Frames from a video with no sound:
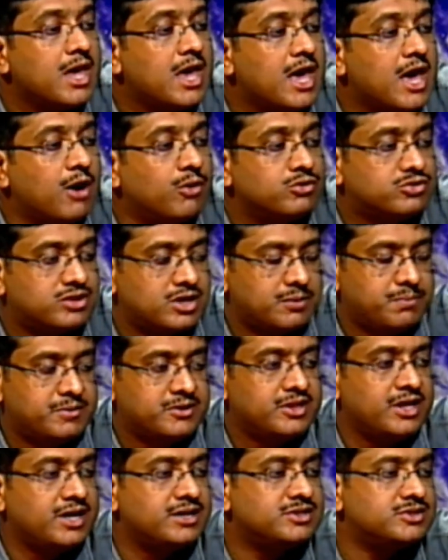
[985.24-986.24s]
Uttar
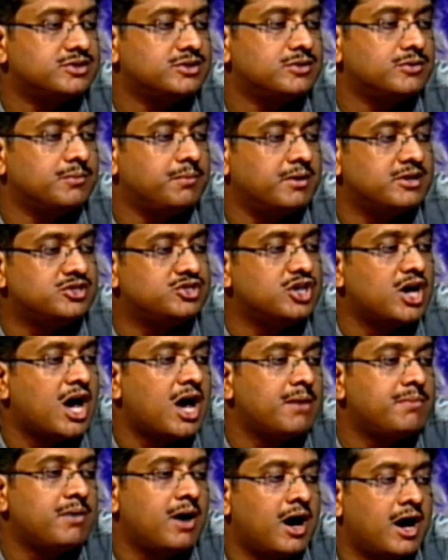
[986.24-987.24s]
Pradesh,
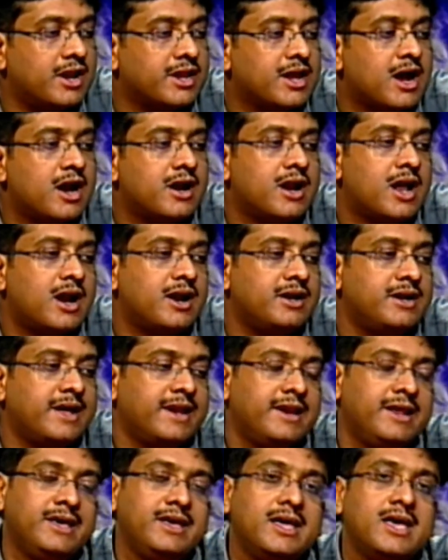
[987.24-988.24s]
Punjab, Haryana,
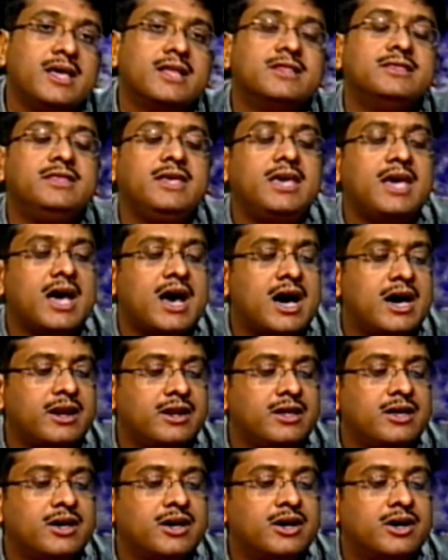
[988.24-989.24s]
Delhi, they are
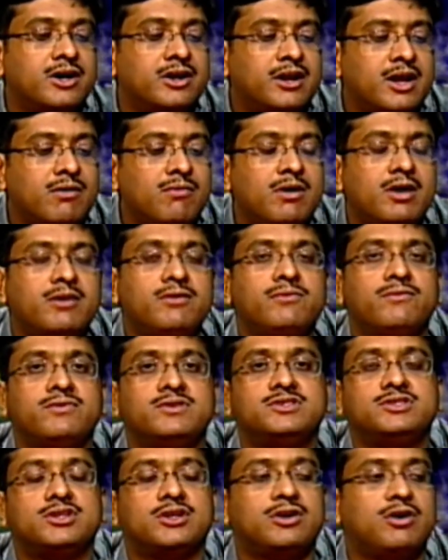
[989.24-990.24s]
a regular
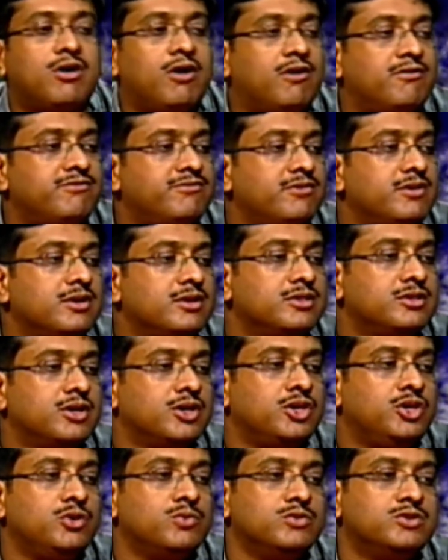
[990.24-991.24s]
visitor of the
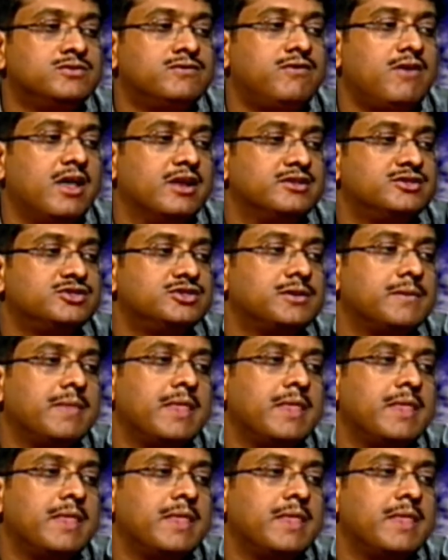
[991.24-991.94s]
huge floods.